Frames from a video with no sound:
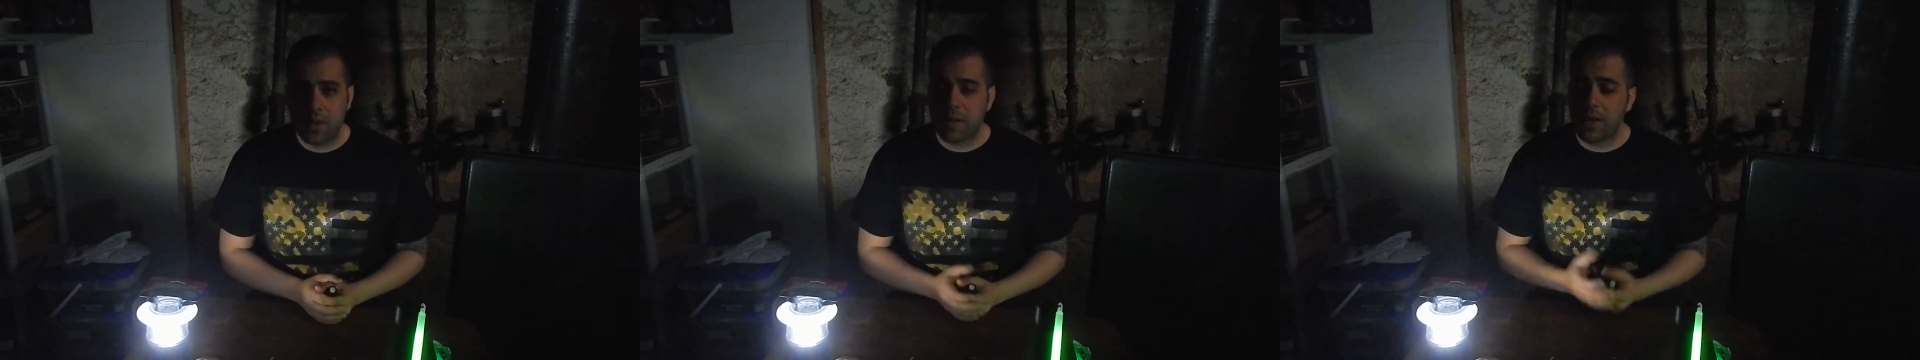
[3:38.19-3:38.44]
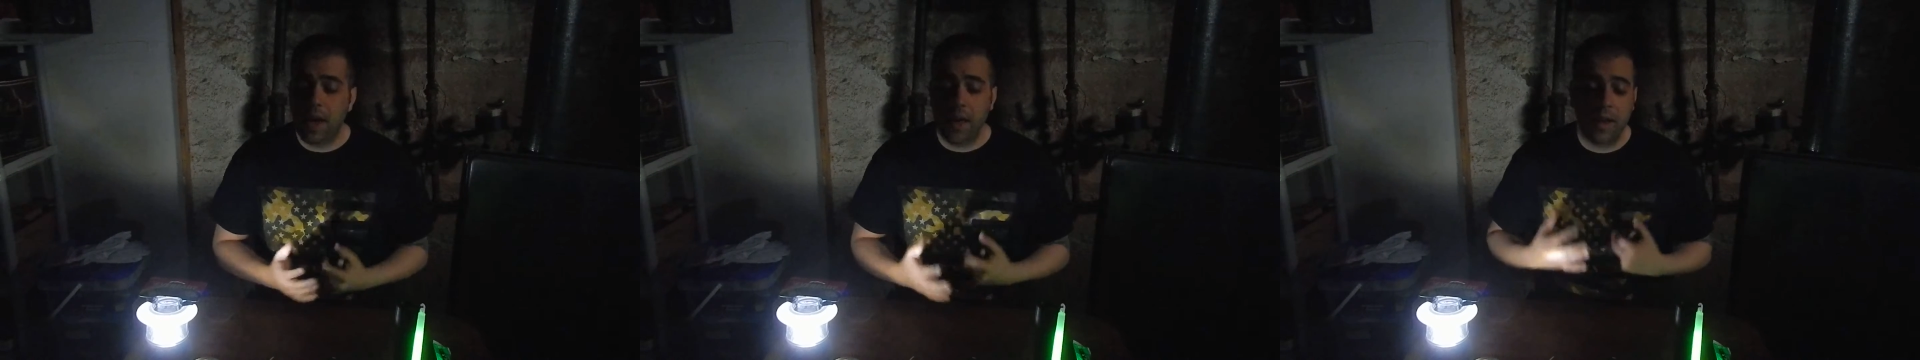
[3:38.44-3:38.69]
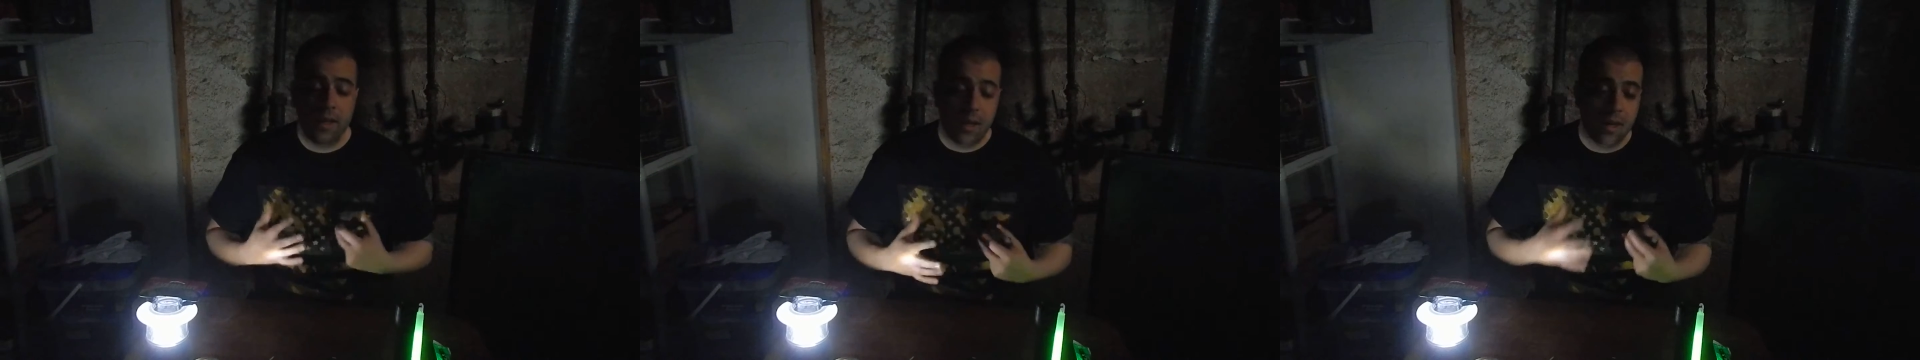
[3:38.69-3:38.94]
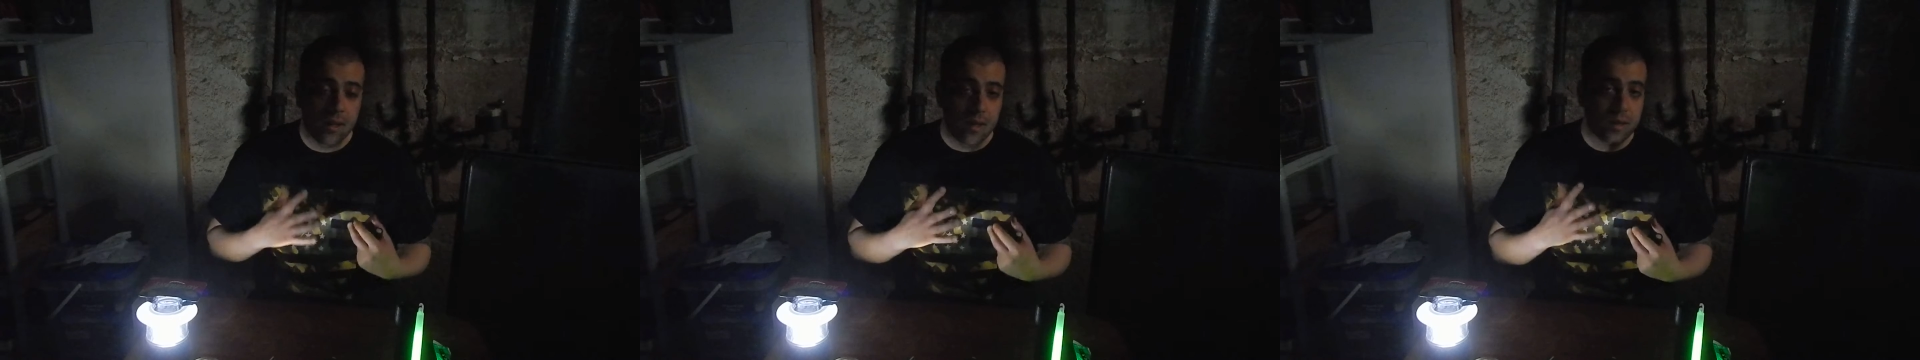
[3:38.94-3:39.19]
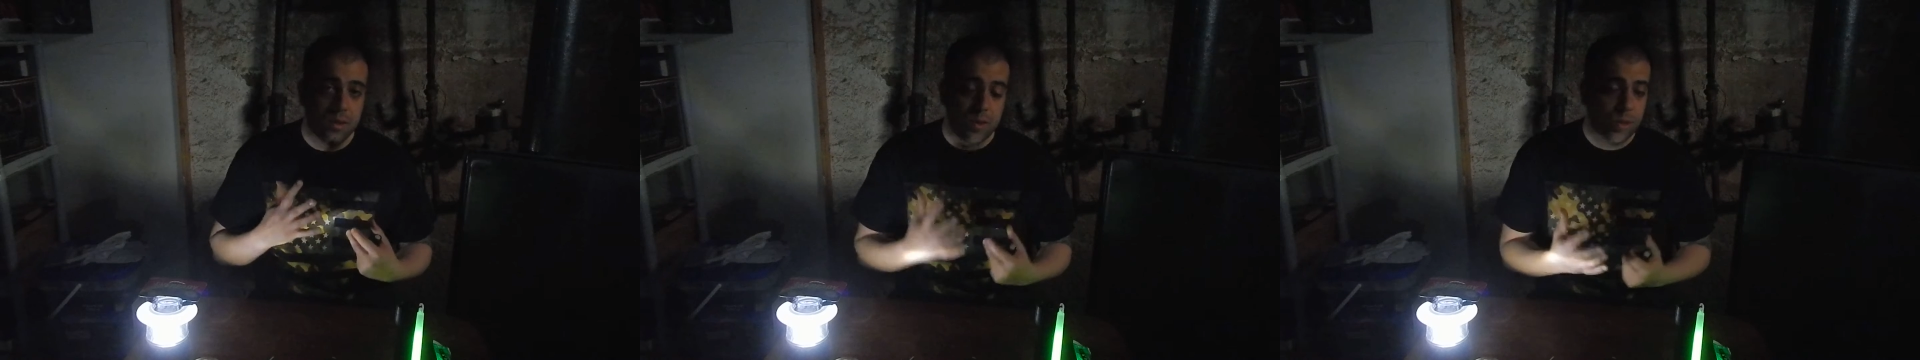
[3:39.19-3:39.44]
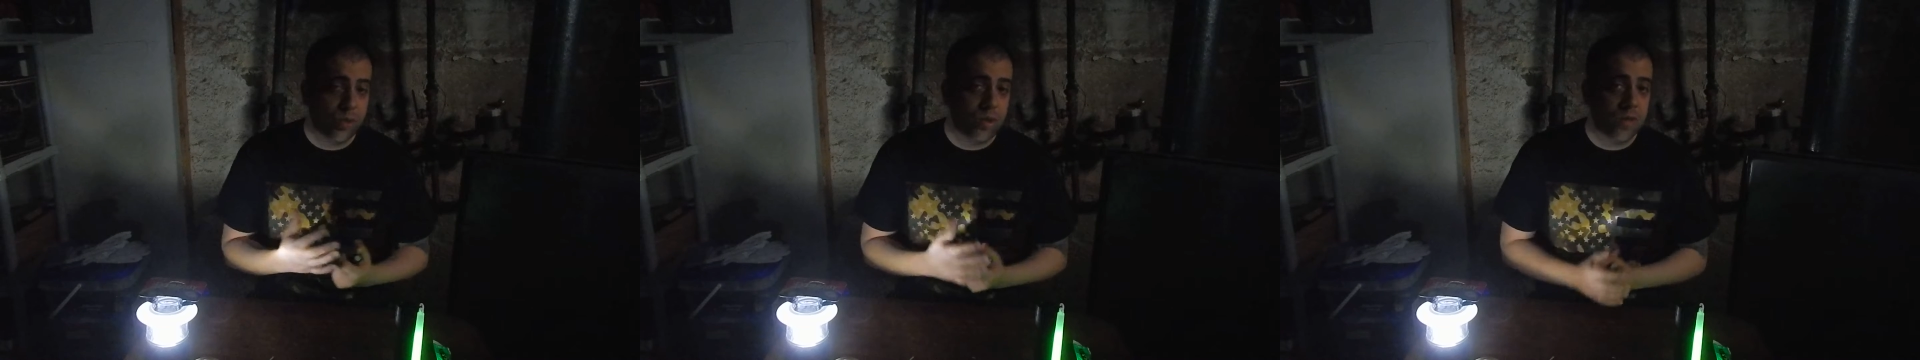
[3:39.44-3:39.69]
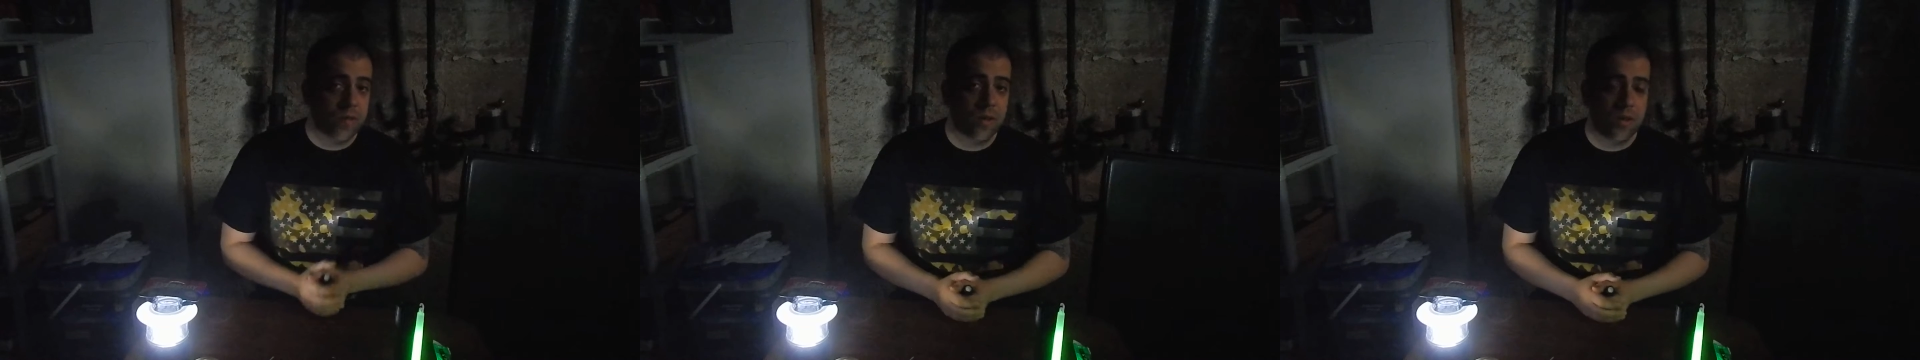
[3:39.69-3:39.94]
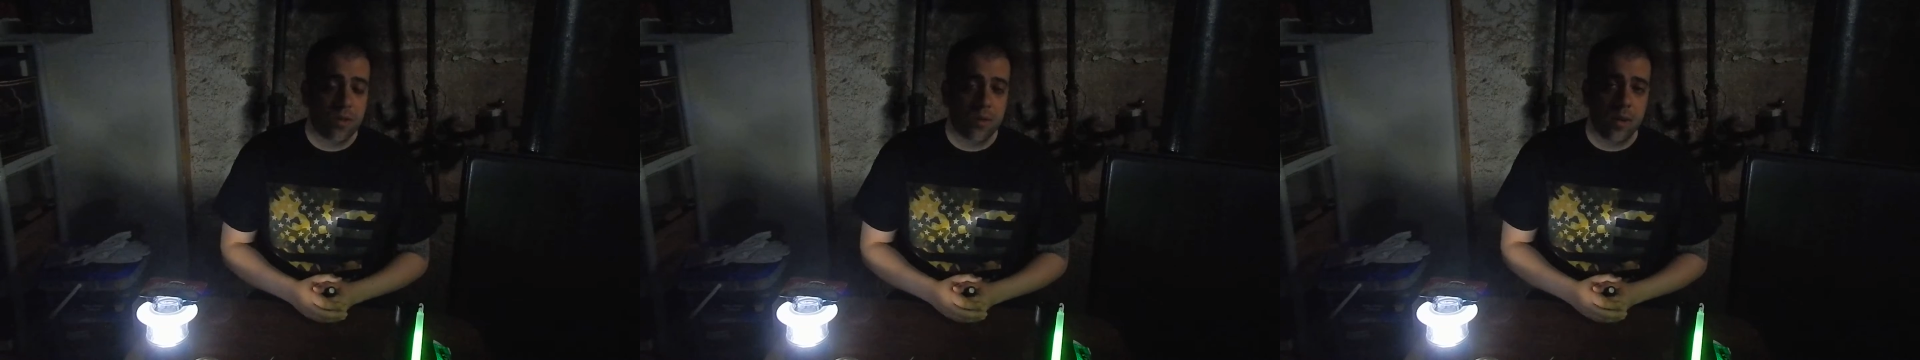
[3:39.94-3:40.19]
Not, again, that this is a stressful
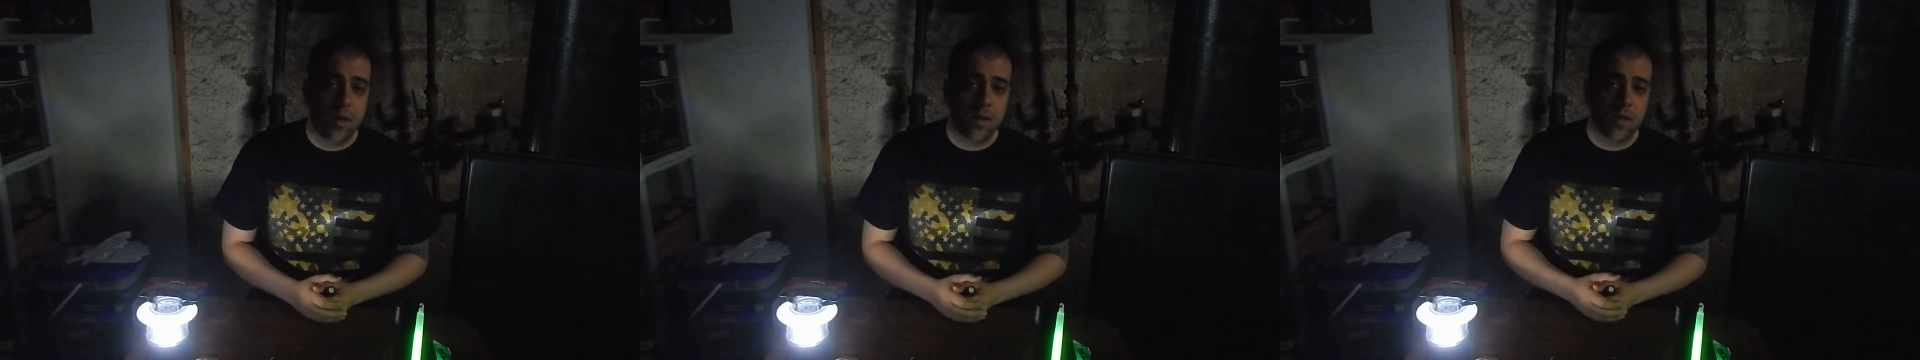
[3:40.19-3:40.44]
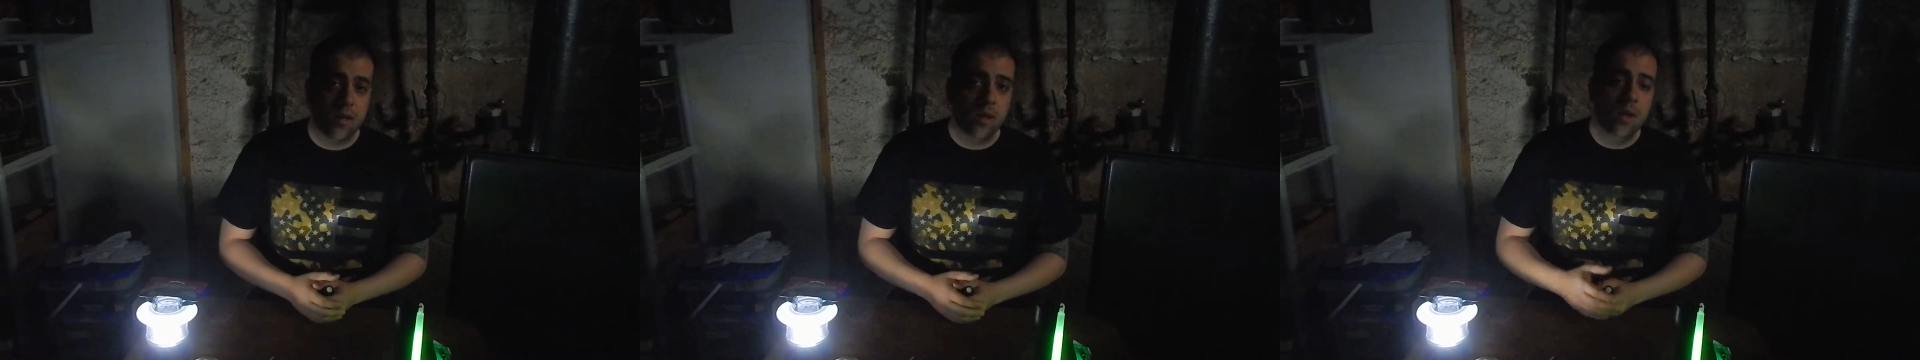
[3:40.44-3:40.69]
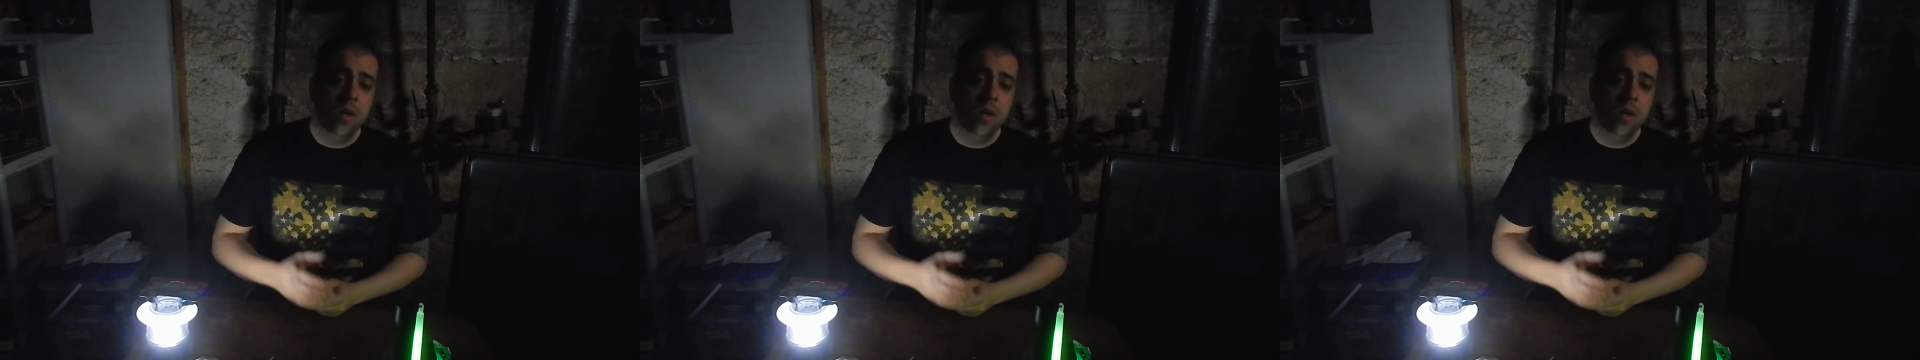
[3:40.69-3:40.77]
situation,